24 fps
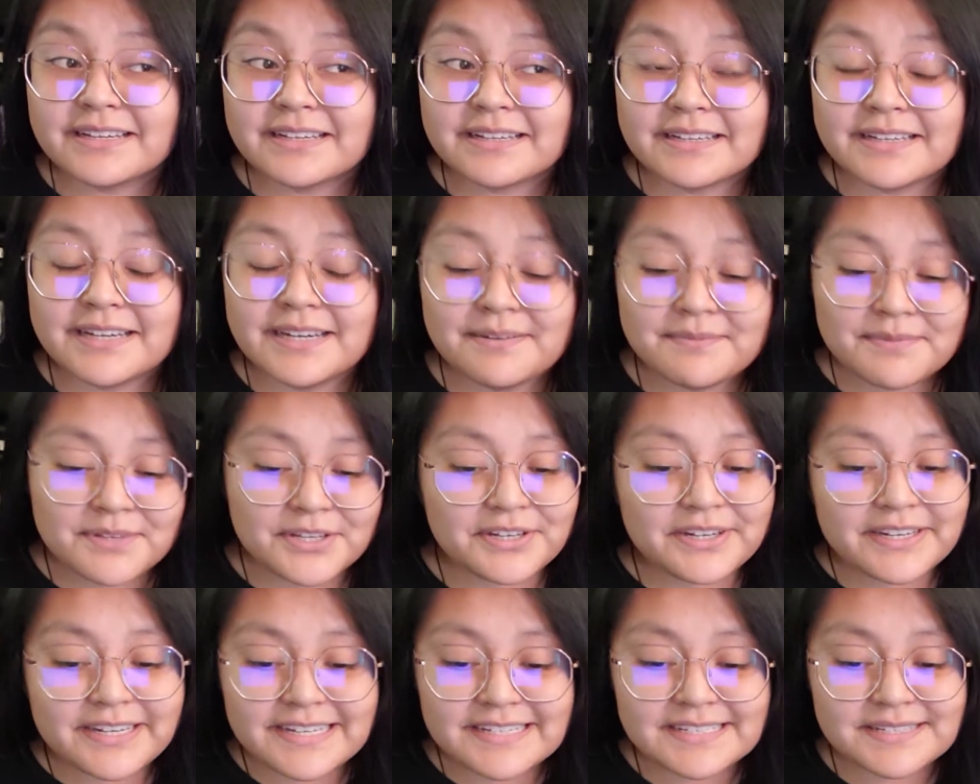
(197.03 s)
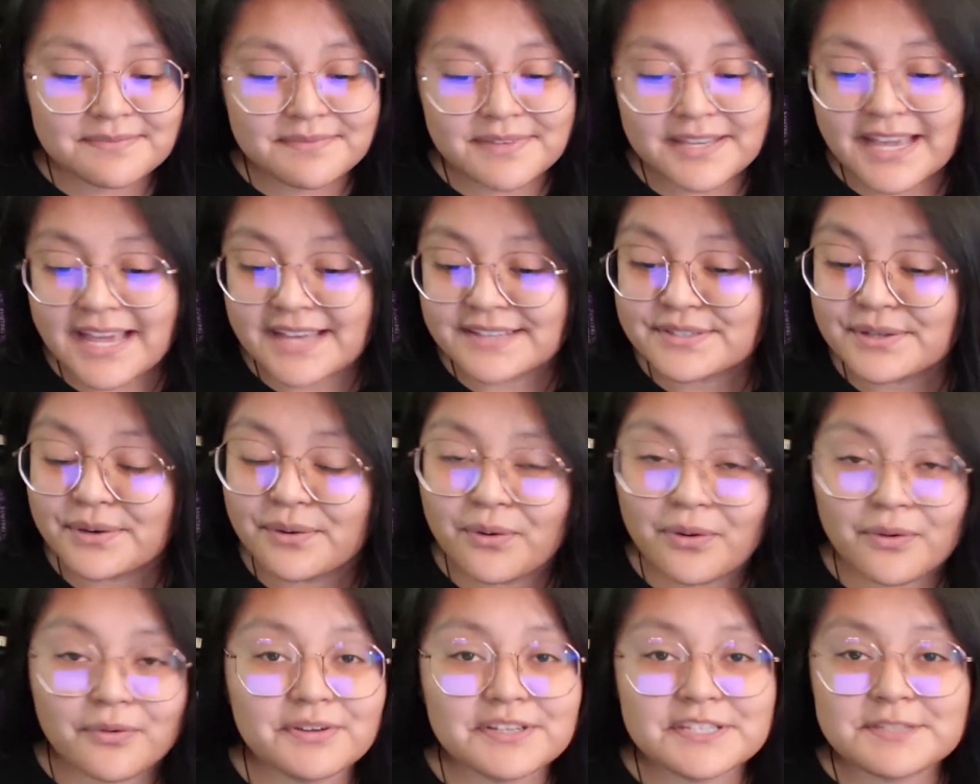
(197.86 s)
Community to me has
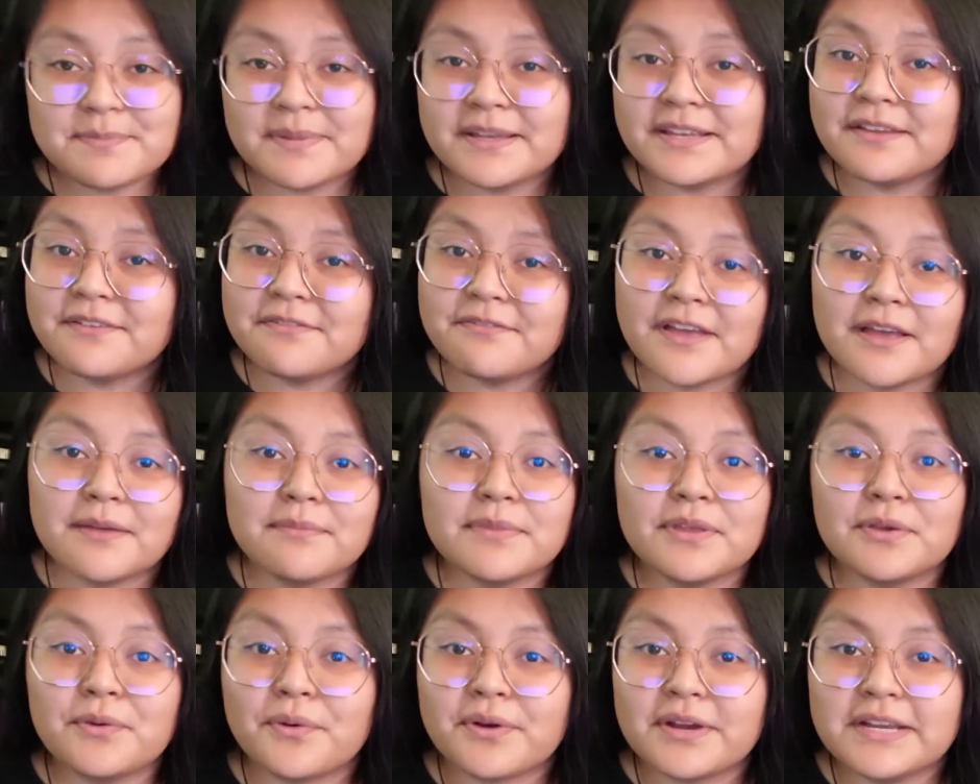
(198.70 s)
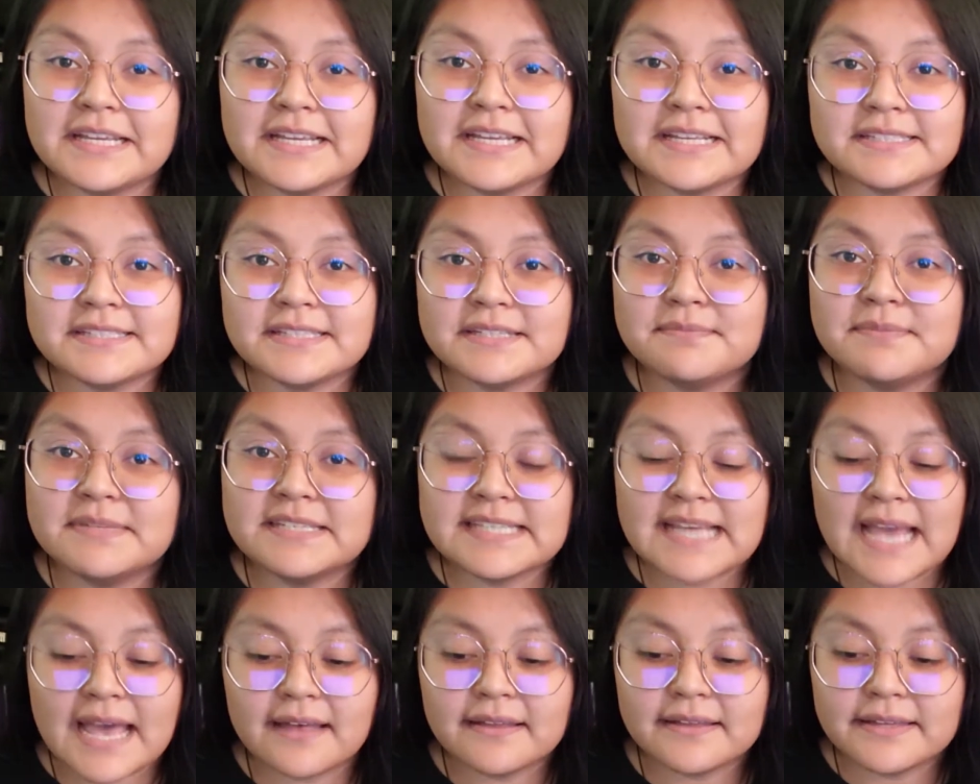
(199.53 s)
always been a family-oriented
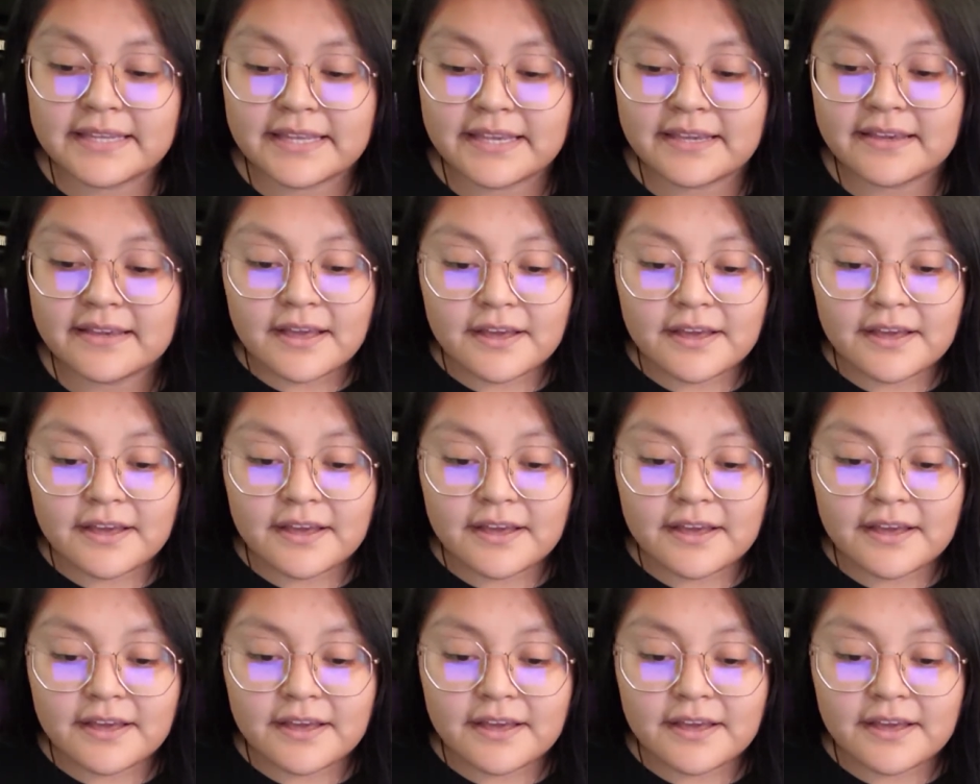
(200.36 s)
mentality.